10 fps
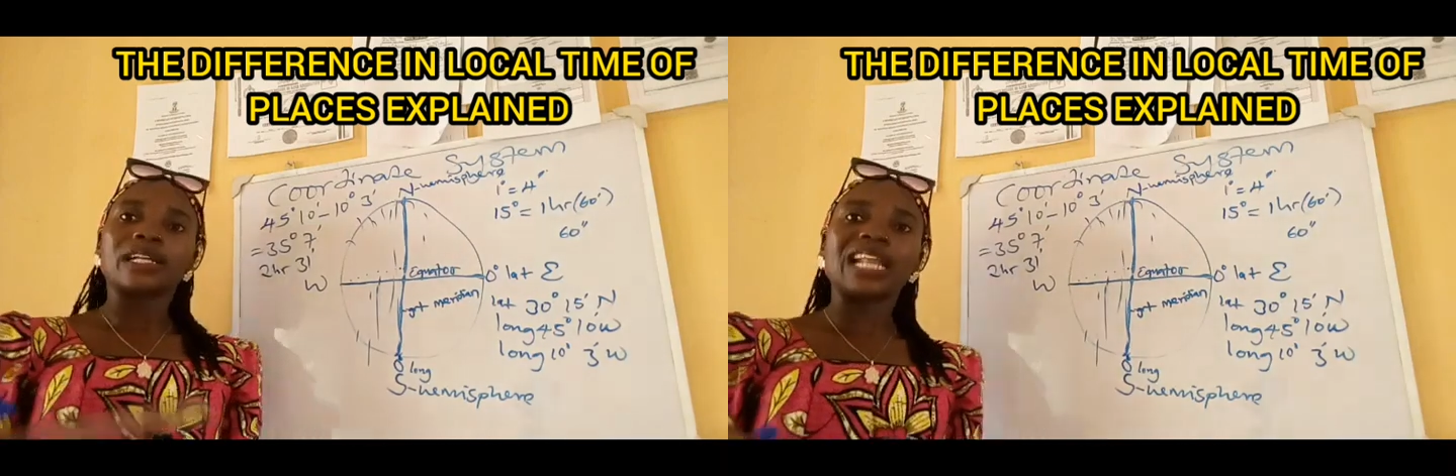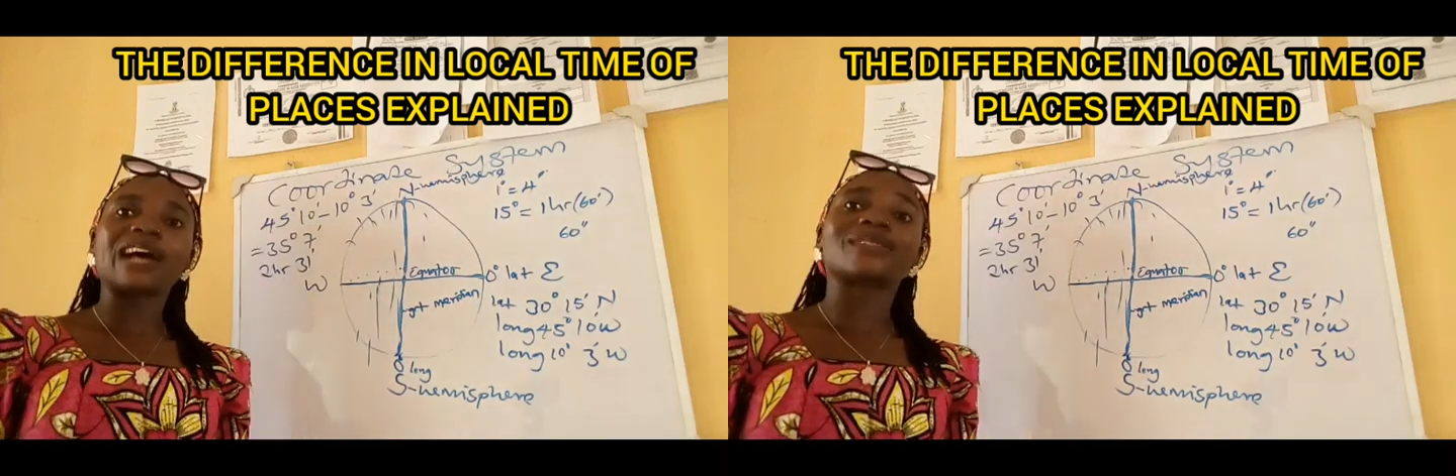
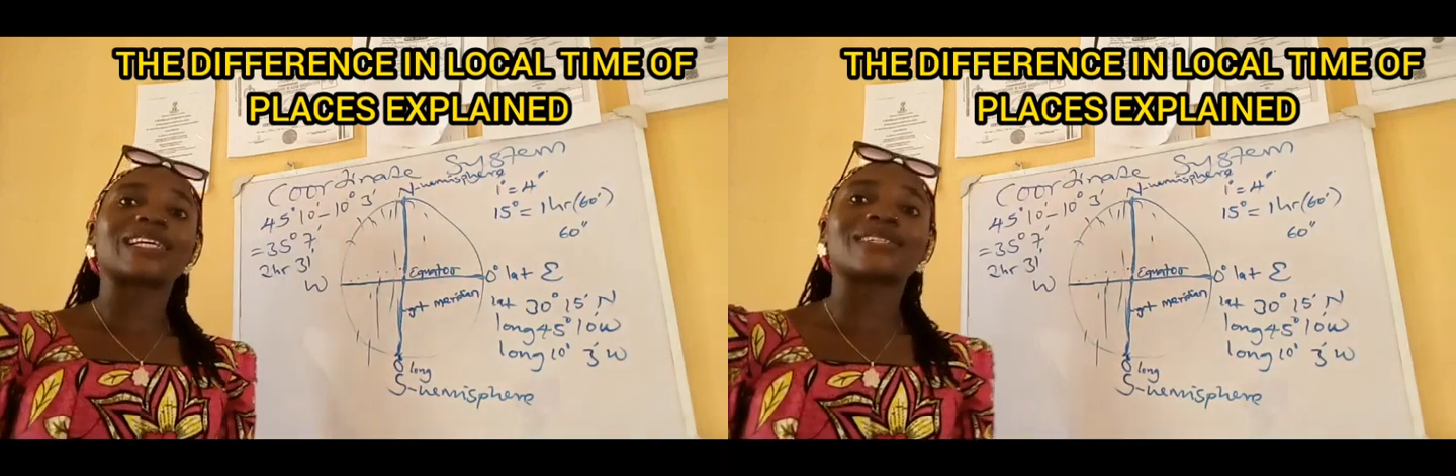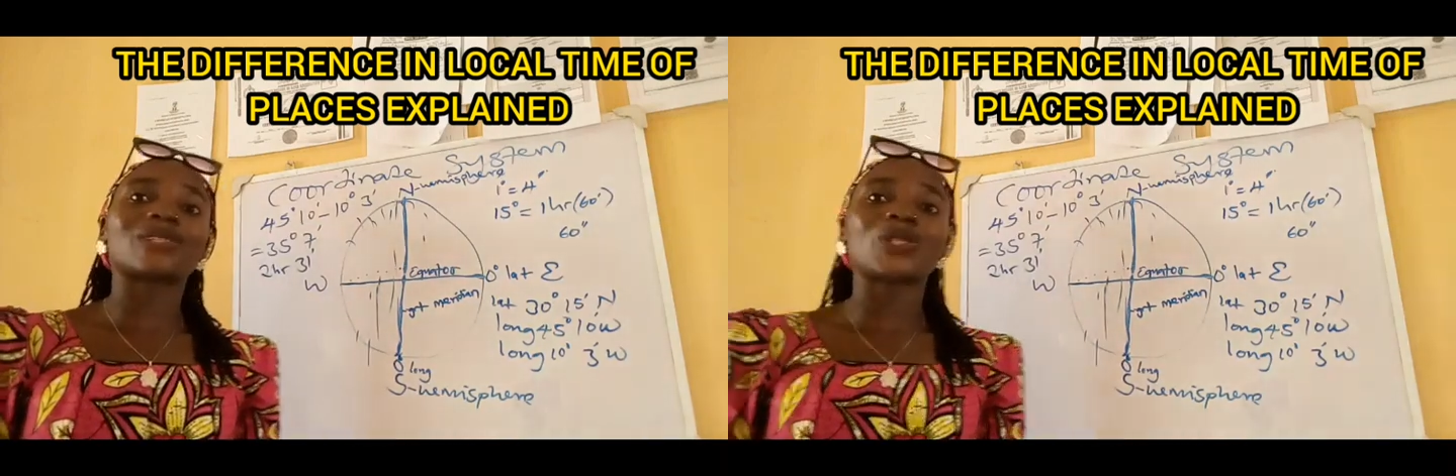Now,
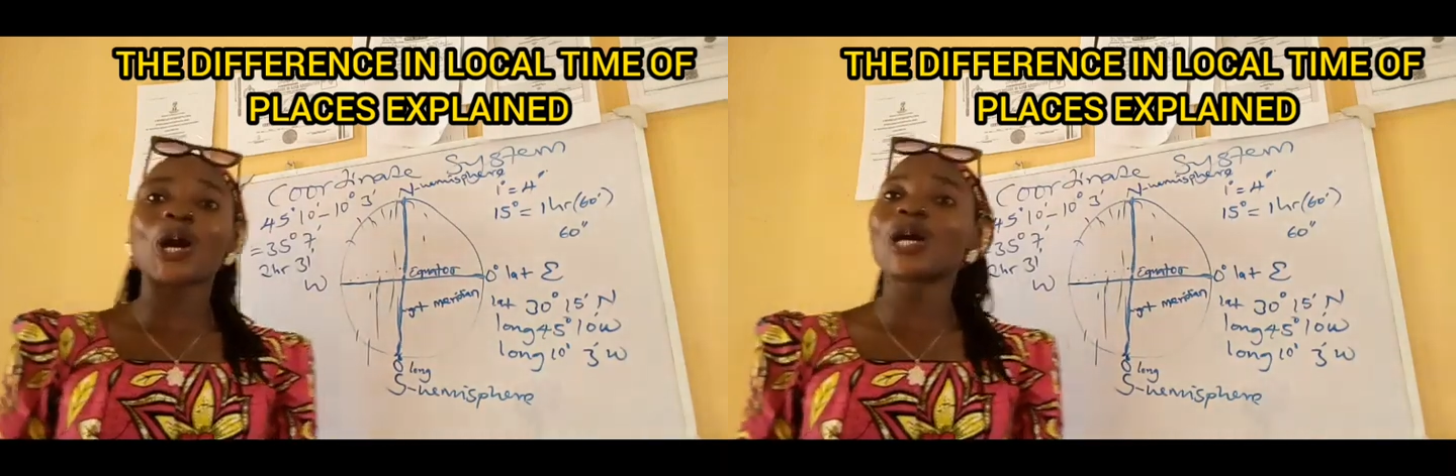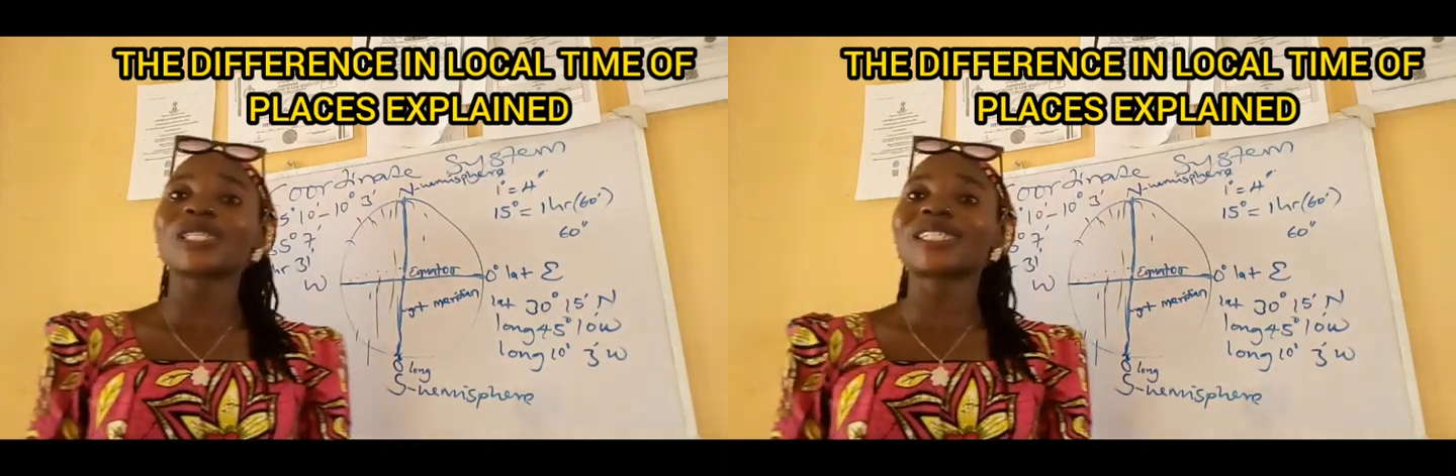this is
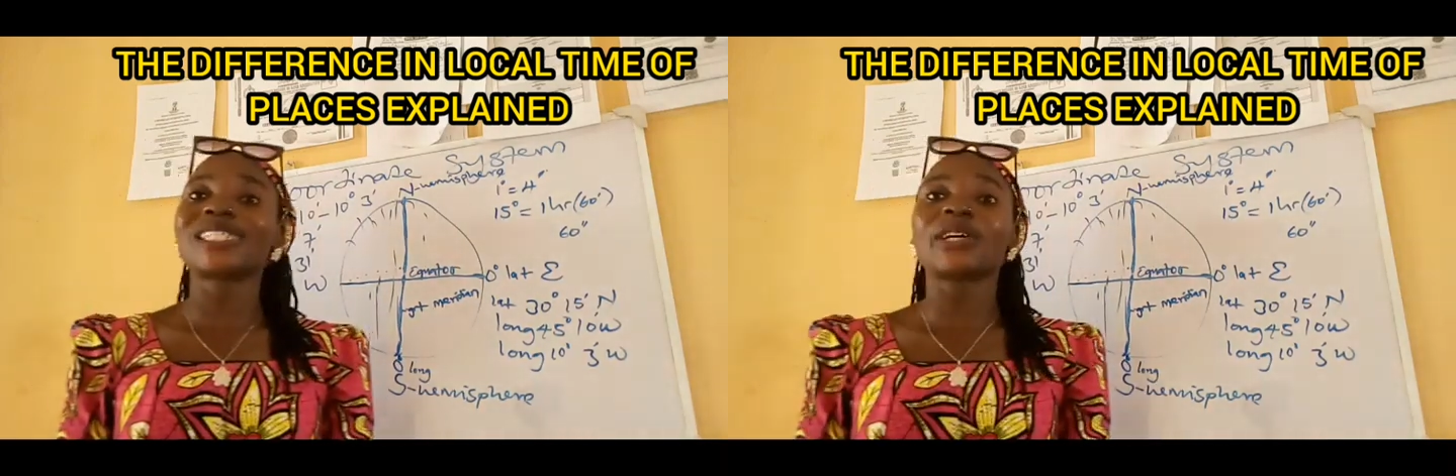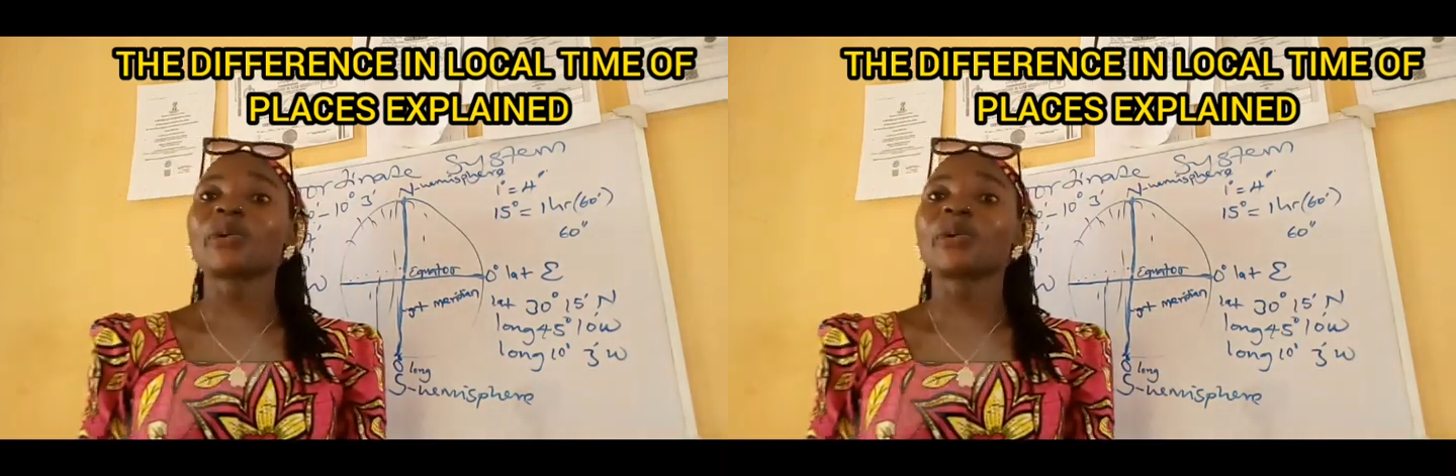just the